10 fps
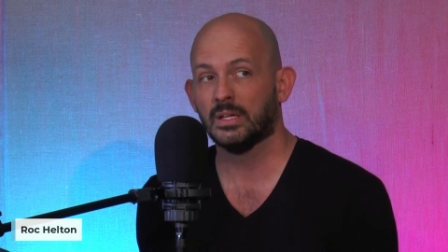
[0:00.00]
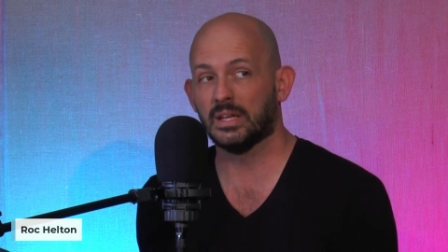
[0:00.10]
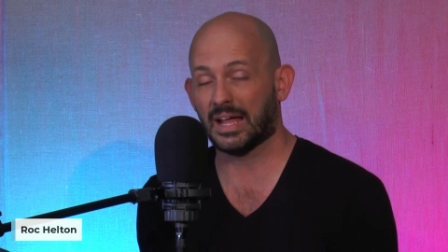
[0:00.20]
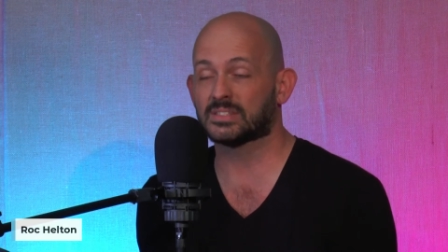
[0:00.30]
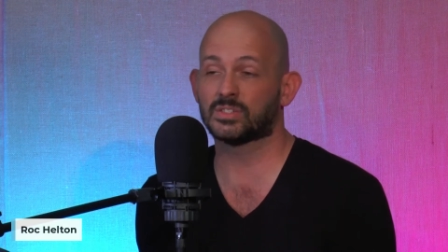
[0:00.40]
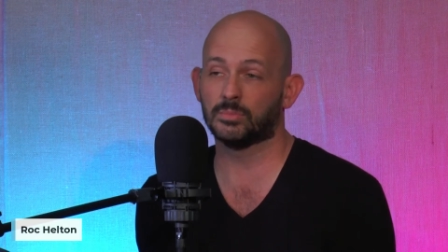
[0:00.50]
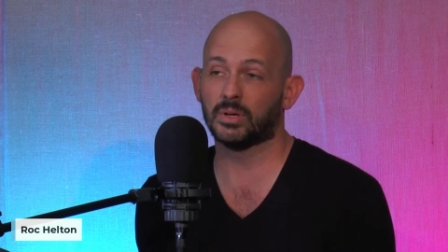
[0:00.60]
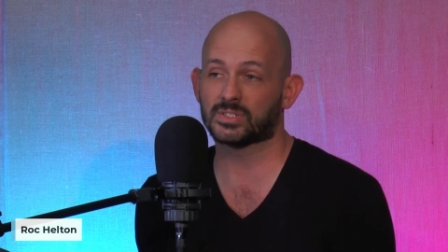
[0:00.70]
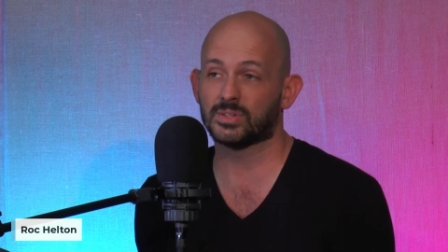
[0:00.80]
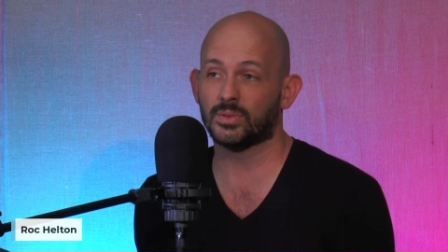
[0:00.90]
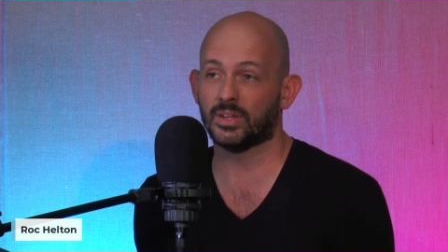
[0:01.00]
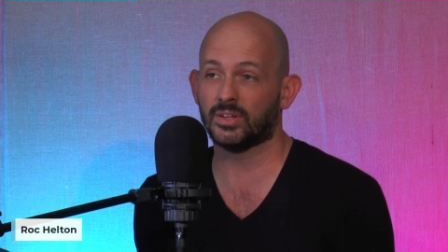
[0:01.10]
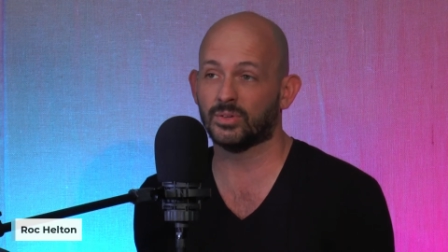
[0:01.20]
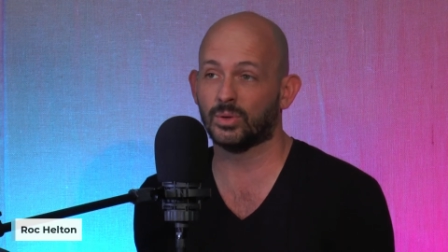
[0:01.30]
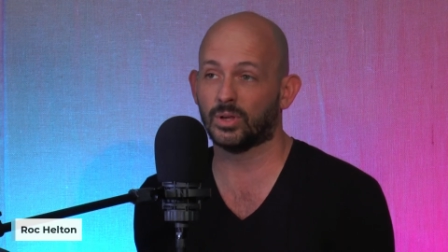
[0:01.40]
not so much so that
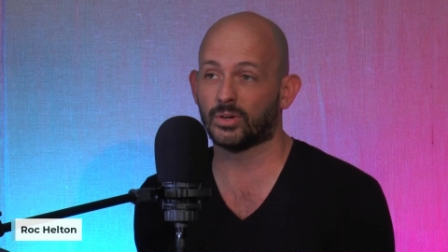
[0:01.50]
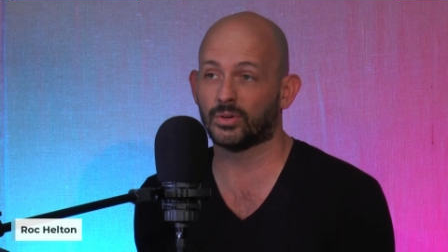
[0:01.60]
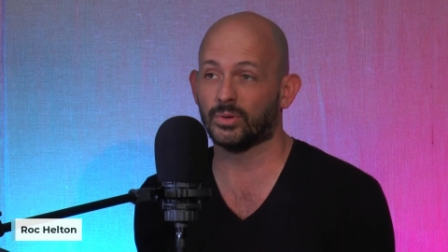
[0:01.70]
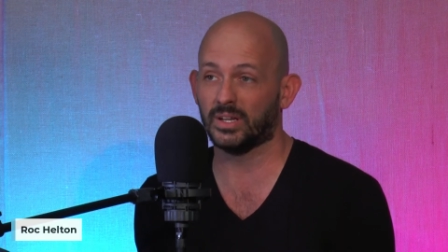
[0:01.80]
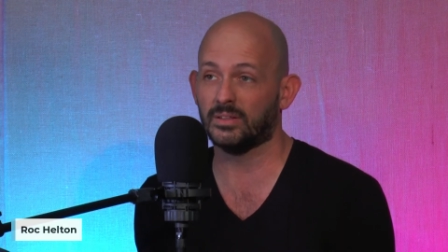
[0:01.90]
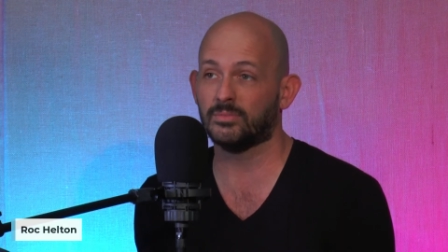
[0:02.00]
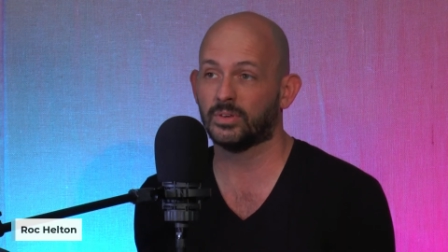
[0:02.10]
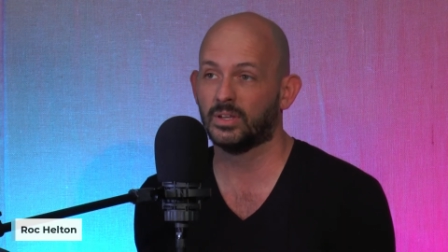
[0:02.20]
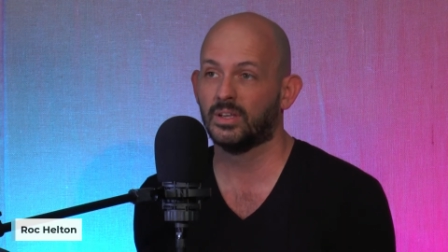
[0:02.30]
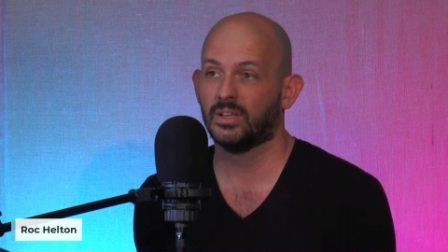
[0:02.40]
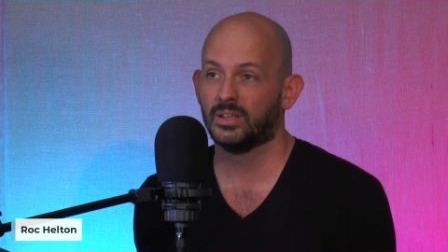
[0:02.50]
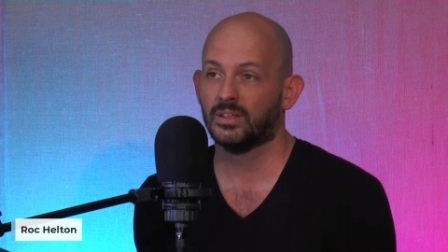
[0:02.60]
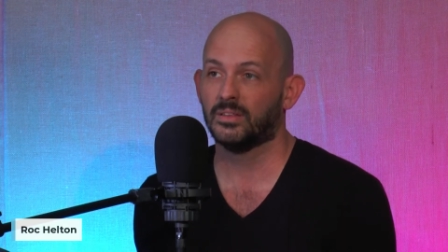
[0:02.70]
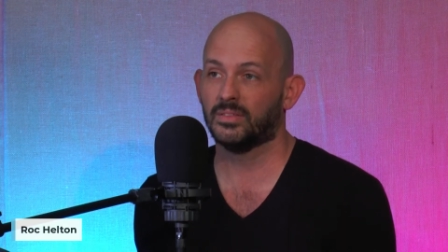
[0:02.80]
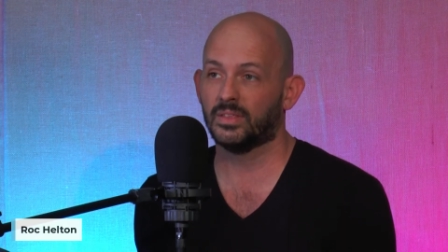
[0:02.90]
you're no longer creative,
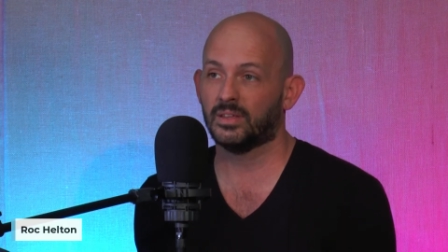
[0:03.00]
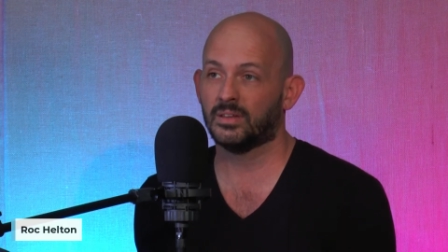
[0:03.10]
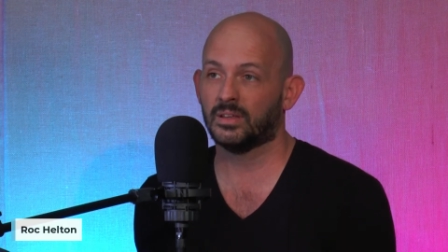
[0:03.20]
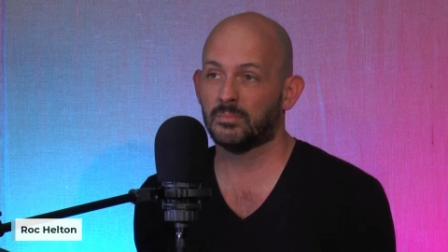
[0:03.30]
then